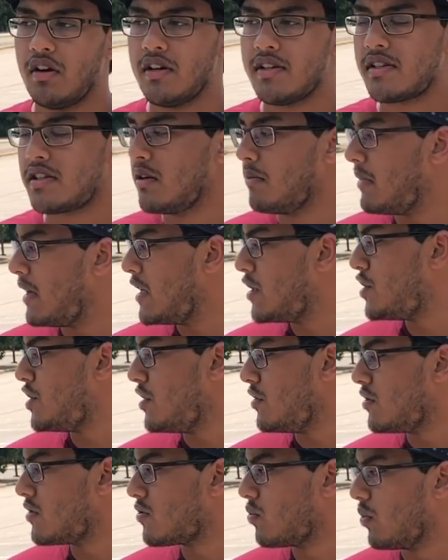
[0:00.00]
is some
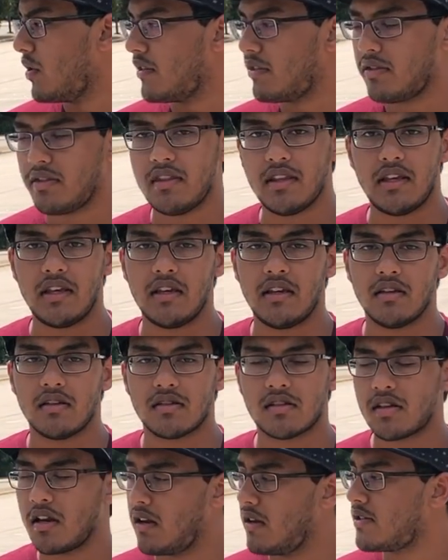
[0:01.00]
issues with the
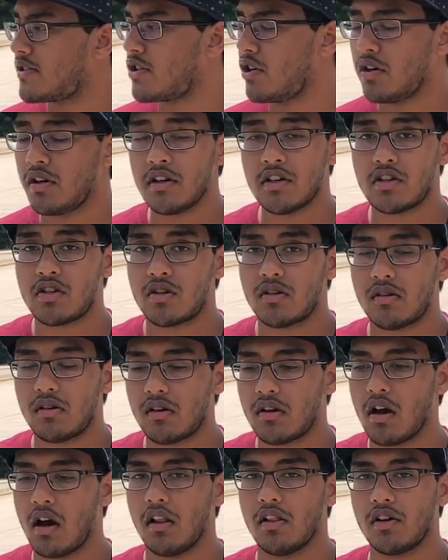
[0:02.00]
certain
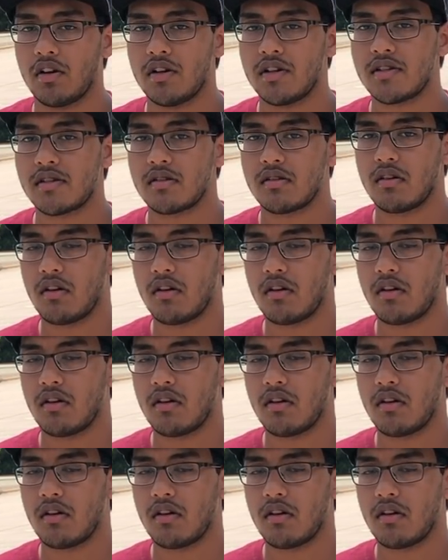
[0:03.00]
colors